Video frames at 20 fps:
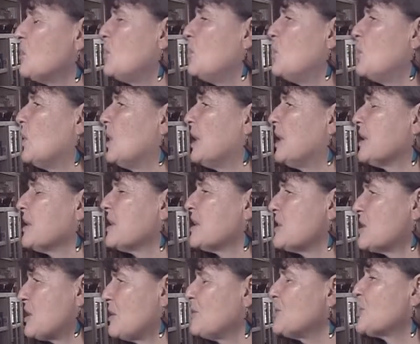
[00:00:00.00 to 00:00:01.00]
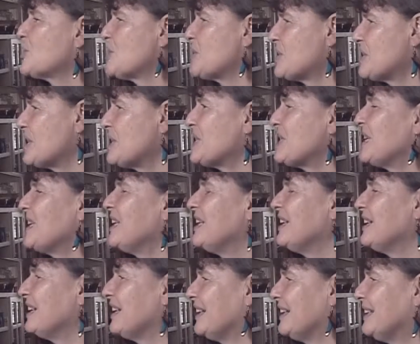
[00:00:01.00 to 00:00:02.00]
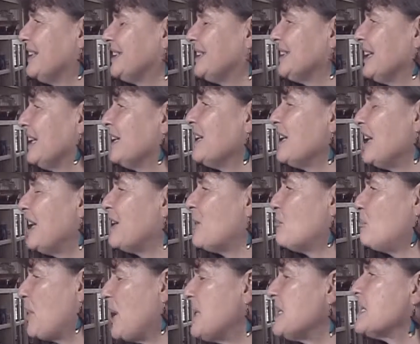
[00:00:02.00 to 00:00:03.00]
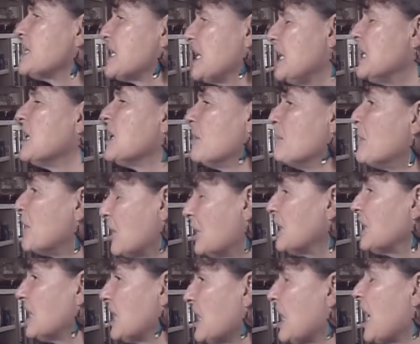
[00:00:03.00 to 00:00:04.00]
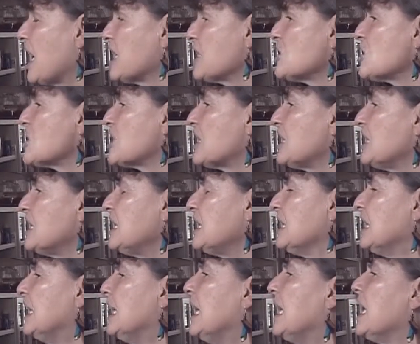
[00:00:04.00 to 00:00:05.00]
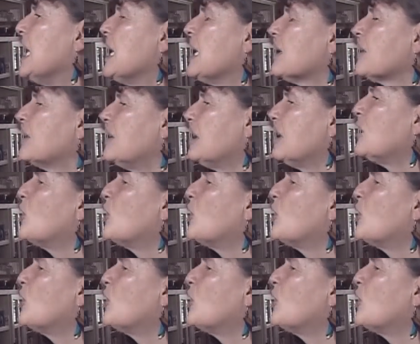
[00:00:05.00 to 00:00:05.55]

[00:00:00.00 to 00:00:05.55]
to the soldiers sitting in their base in America, actually. The